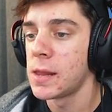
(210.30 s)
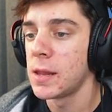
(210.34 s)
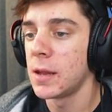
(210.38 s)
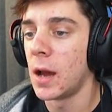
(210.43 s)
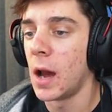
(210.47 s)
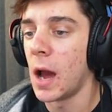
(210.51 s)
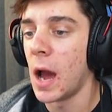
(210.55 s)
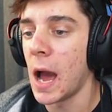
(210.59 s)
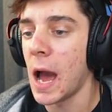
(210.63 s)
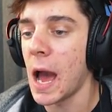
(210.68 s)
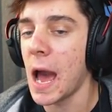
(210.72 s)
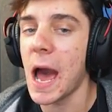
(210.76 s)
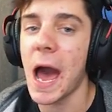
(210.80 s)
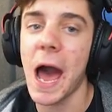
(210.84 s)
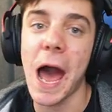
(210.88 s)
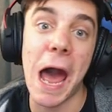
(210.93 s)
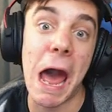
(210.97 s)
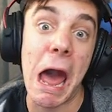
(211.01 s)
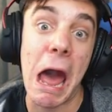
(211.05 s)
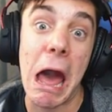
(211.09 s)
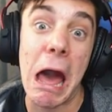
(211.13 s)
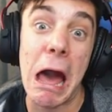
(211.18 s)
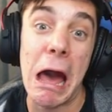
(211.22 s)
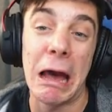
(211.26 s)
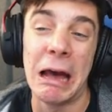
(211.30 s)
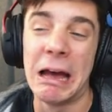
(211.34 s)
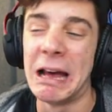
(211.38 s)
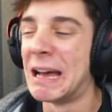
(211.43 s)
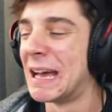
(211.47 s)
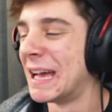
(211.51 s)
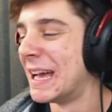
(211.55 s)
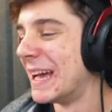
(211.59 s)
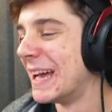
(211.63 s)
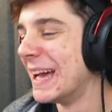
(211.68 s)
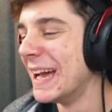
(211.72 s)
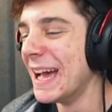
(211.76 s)
Ah!
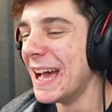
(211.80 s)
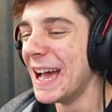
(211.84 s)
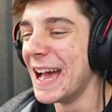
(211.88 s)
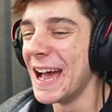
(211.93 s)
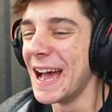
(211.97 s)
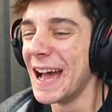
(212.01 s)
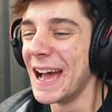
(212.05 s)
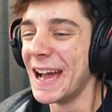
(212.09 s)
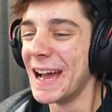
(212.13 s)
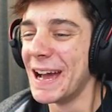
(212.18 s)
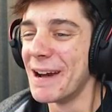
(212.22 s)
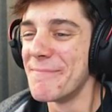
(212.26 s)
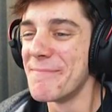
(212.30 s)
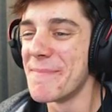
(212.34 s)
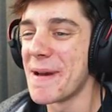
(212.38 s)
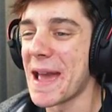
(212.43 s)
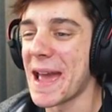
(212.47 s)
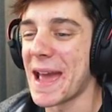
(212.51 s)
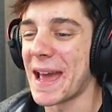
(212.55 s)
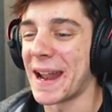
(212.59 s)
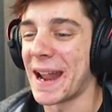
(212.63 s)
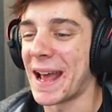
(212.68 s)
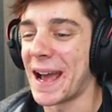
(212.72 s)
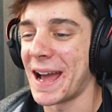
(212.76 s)
Man,